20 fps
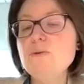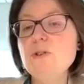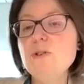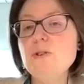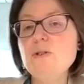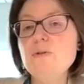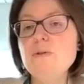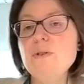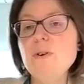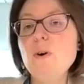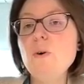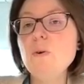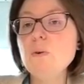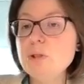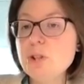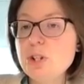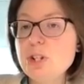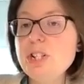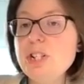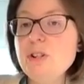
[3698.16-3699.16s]
to the whole
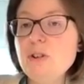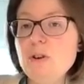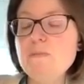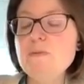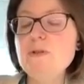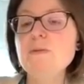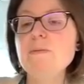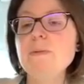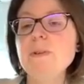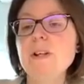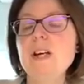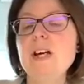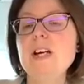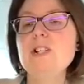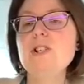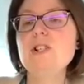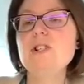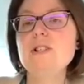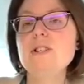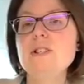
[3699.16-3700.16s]
genome
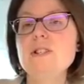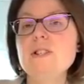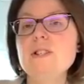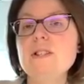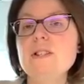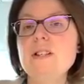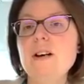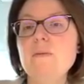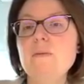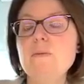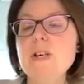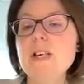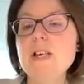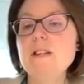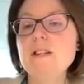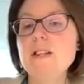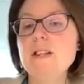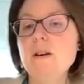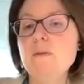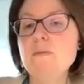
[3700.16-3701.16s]
duplications that
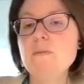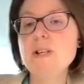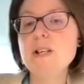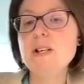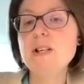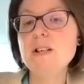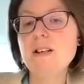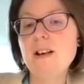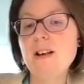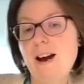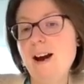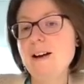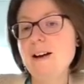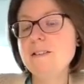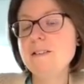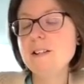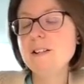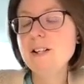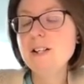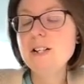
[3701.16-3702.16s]
we had.